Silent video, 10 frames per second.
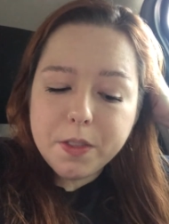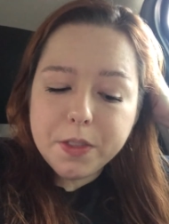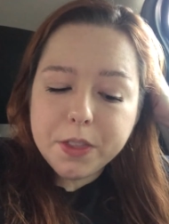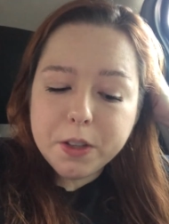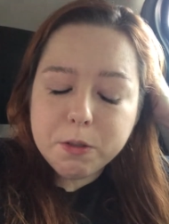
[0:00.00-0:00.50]

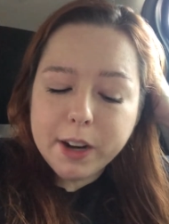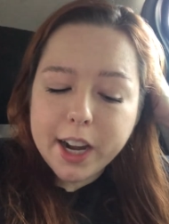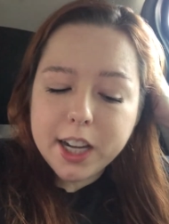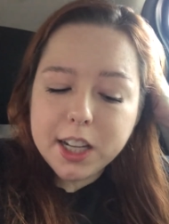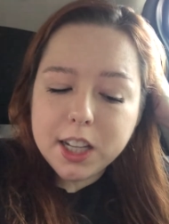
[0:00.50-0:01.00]
the
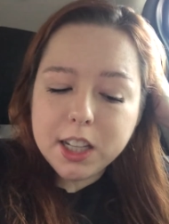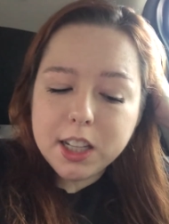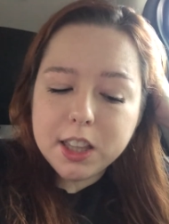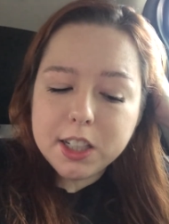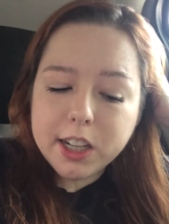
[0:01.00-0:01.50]
writing
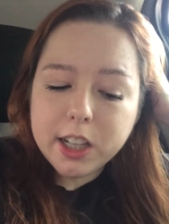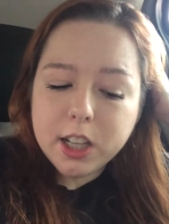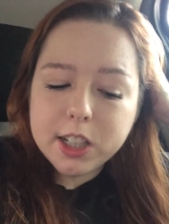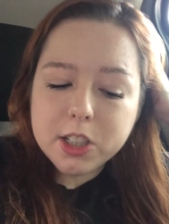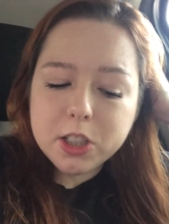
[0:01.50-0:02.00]
and the
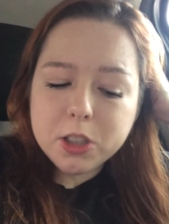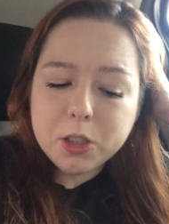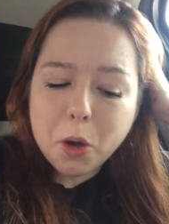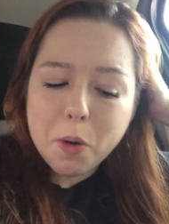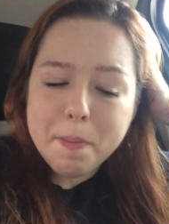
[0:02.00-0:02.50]
dialogue is just
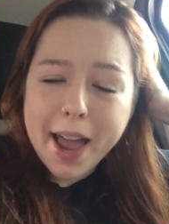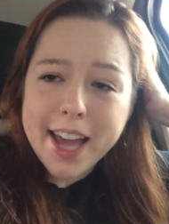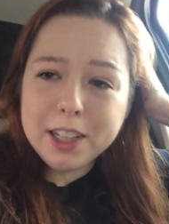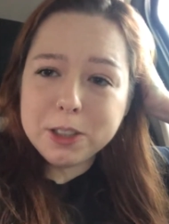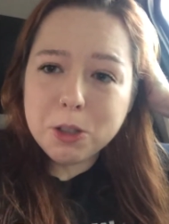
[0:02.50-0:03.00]
so
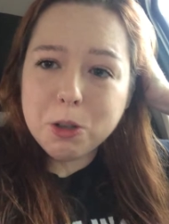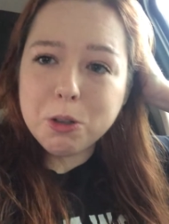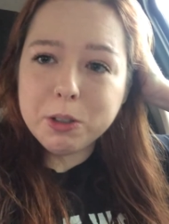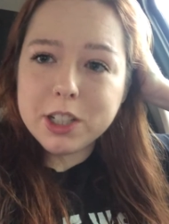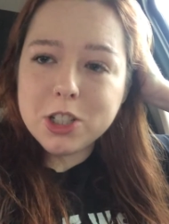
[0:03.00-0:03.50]
bad and so
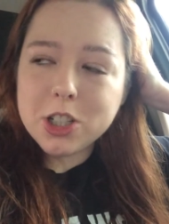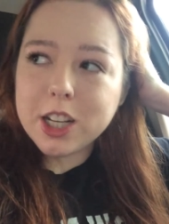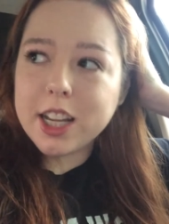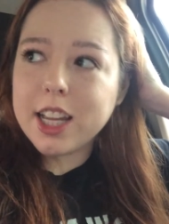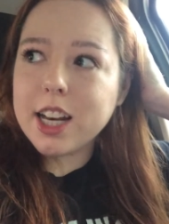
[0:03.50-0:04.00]

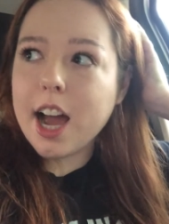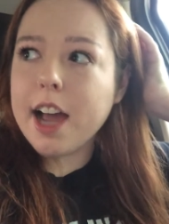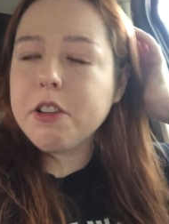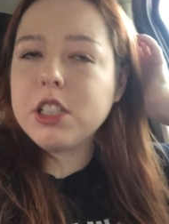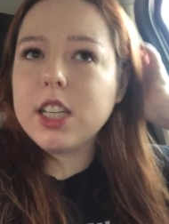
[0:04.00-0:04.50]
cringy. And
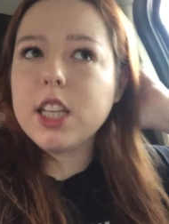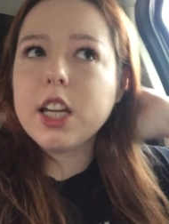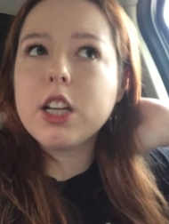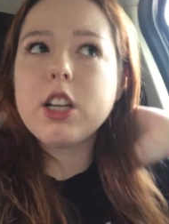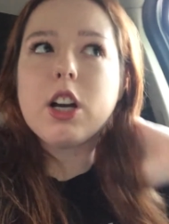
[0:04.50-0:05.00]
I see
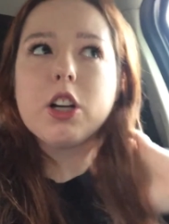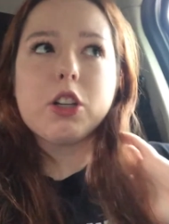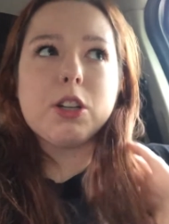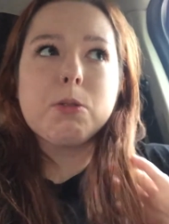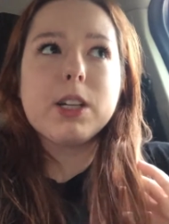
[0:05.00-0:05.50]
like on
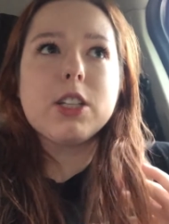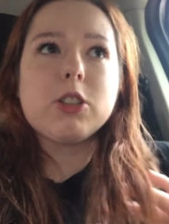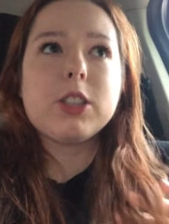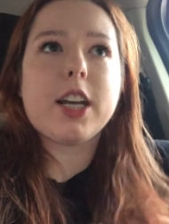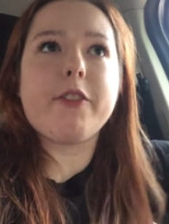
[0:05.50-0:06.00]
Goodreads
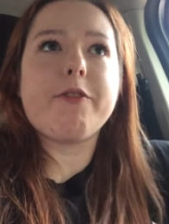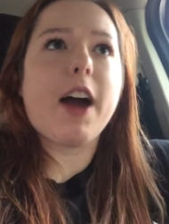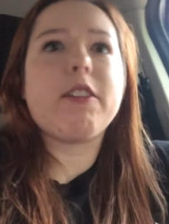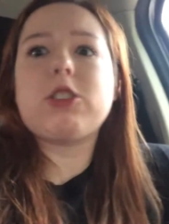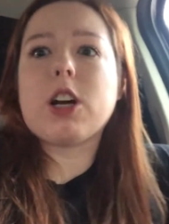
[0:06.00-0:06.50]
there's like
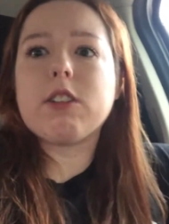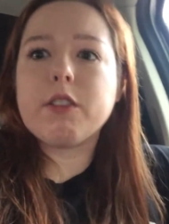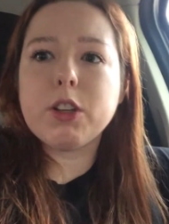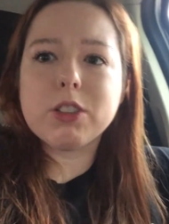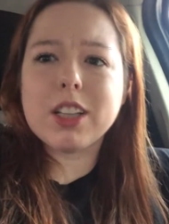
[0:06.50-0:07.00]
5-star
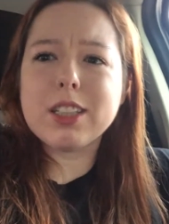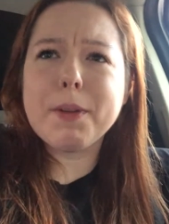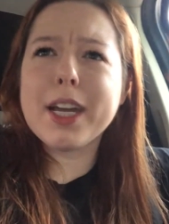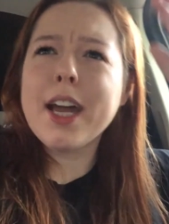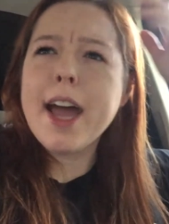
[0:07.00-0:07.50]
reviews on this. I'm
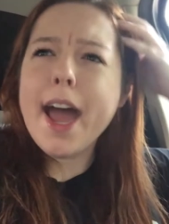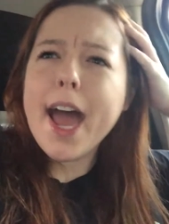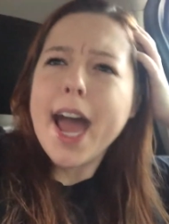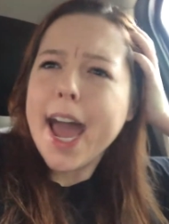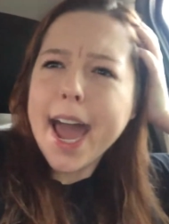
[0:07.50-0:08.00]
like,
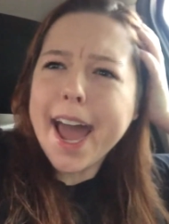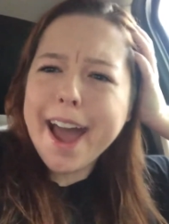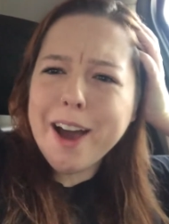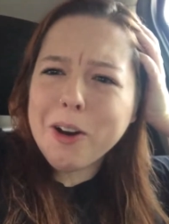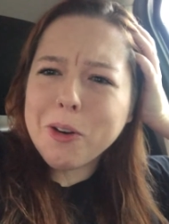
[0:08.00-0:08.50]

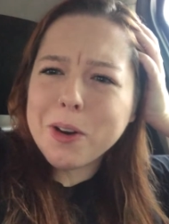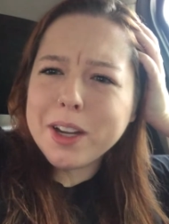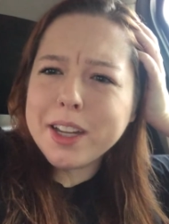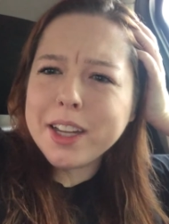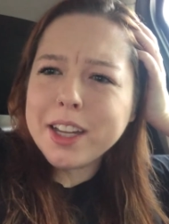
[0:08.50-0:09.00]
how?
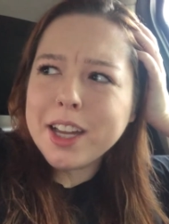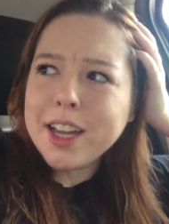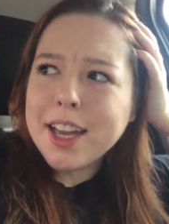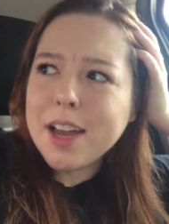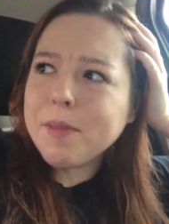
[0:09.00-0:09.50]

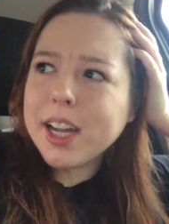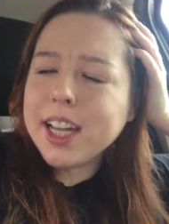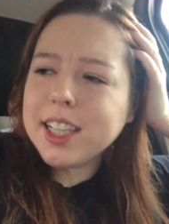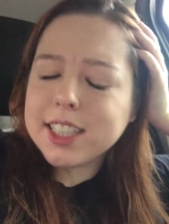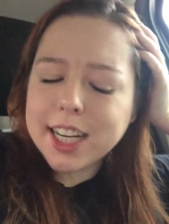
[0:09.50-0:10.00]

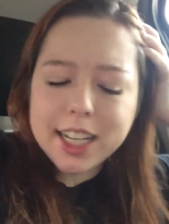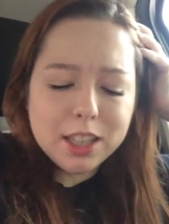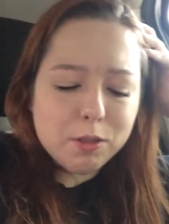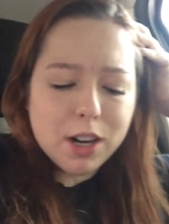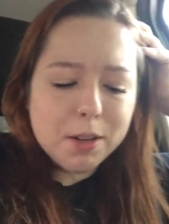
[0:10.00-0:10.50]
Did I get
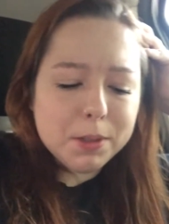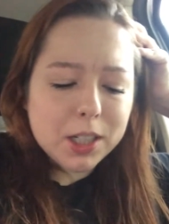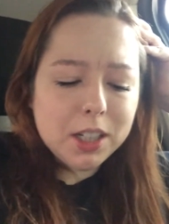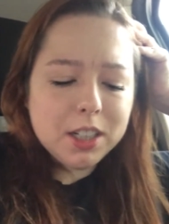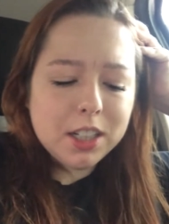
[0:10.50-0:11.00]
the wrong
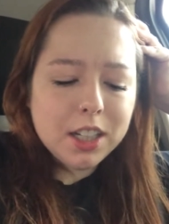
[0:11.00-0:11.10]
book?